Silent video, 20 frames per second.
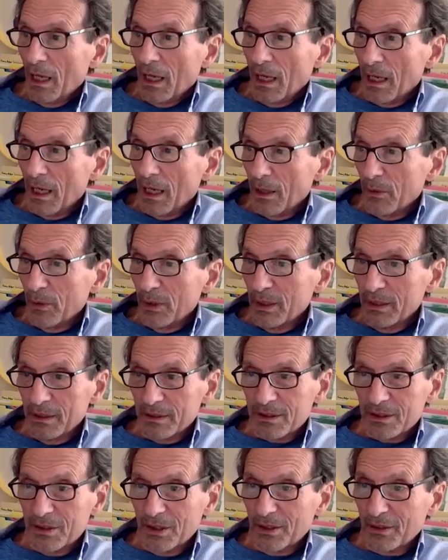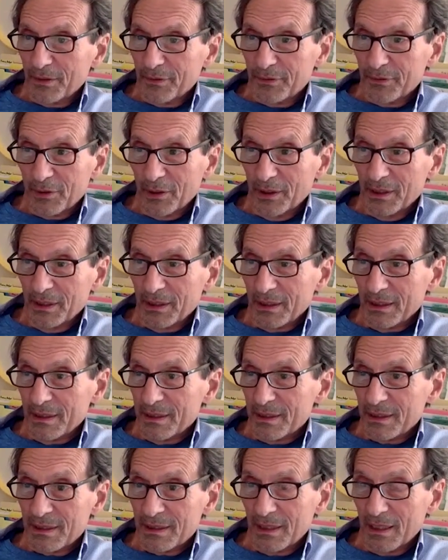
Uh, we looked to the Freudians,